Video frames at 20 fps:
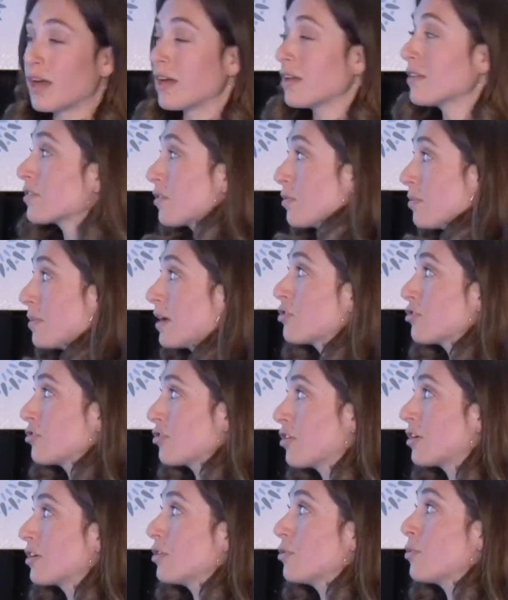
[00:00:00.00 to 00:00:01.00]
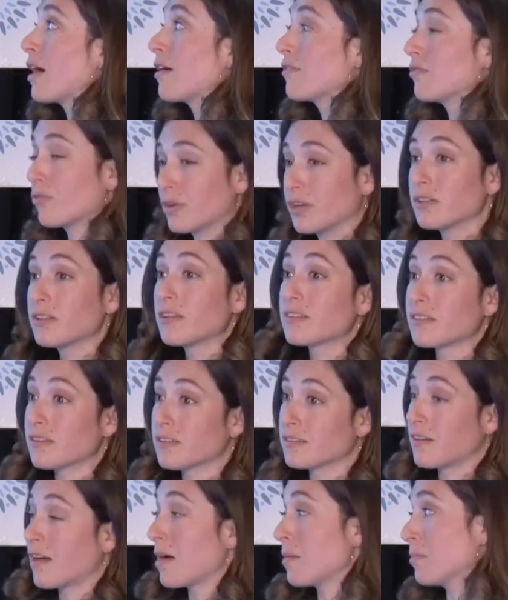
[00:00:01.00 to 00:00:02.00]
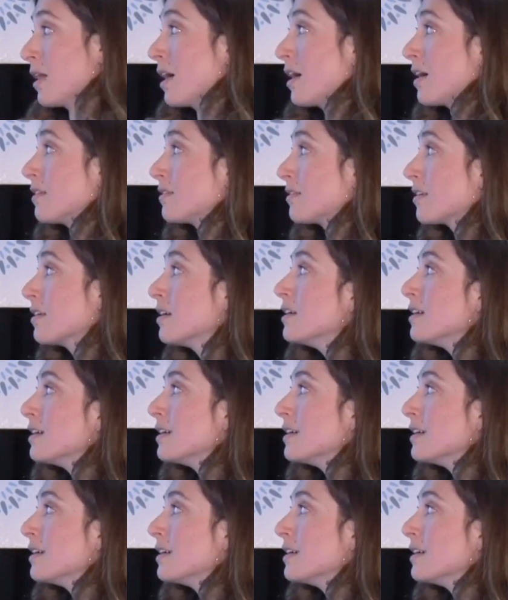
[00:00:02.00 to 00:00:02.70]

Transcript: right? So make sure you have realistic timelines.